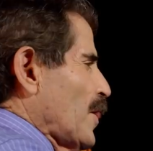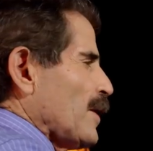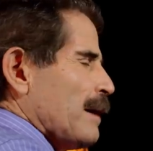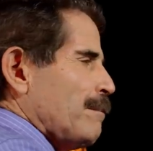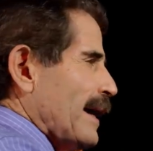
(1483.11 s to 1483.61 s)
they're
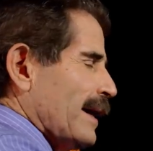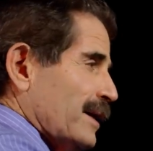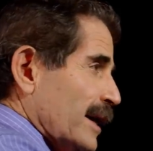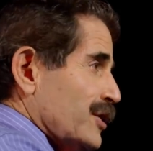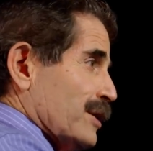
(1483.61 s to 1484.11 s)
not paying
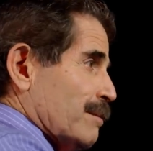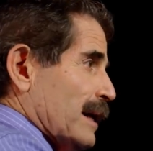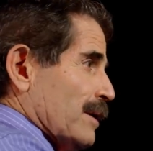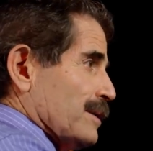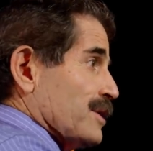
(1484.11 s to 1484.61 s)
attention to
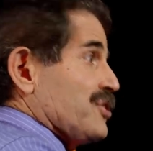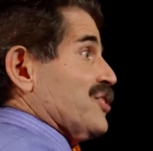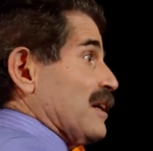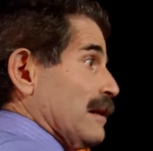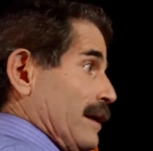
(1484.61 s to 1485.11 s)
politics.
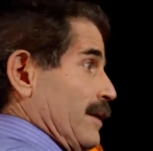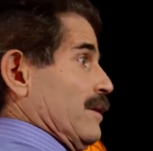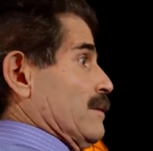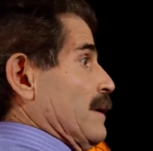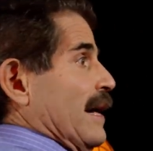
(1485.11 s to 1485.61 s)
Suddenly
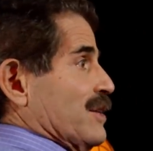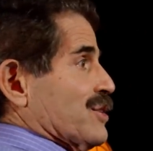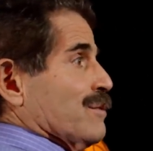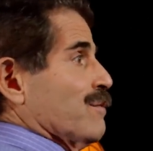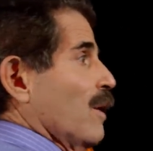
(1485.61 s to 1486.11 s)
they're
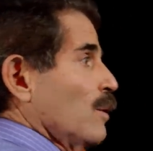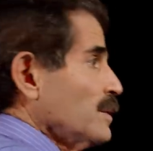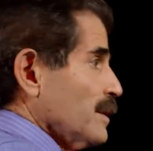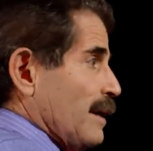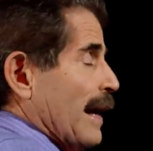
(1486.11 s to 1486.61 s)
asked to
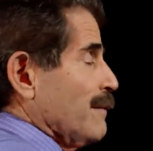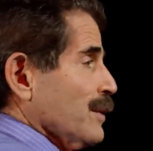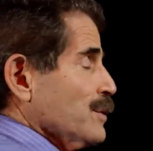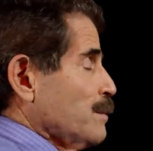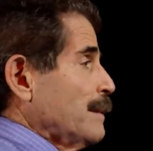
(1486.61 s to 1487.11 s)
vote, and half
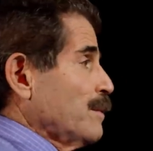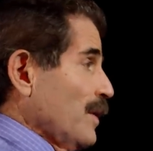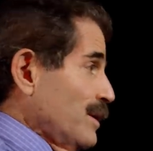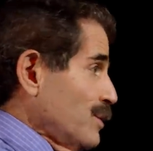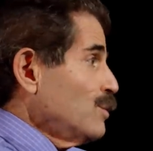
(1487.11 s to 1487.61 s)
those people
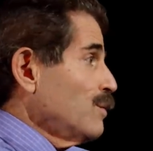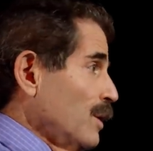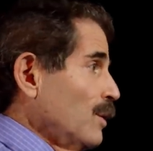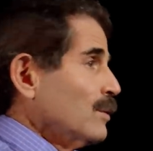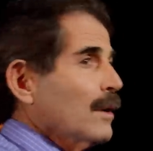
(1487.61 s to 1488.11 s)
then do
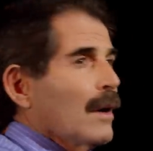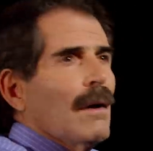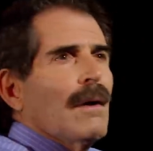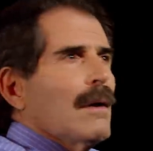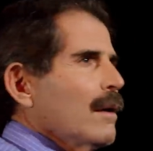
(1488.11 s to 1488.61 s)
vote.
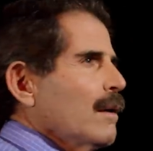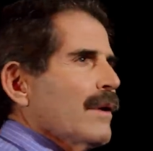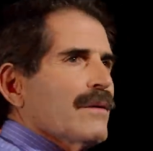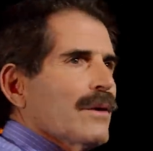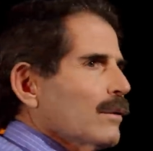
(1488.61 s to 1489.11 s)

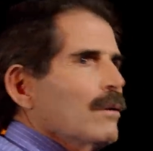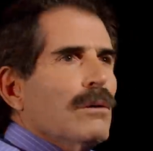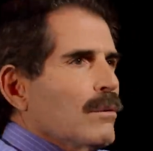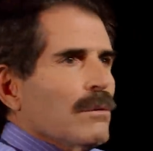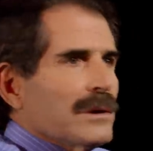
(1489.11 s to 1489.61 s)
They vote
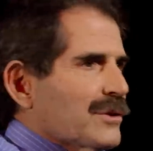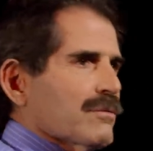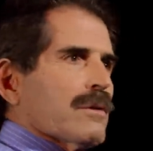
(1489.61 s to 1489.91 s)
who? It's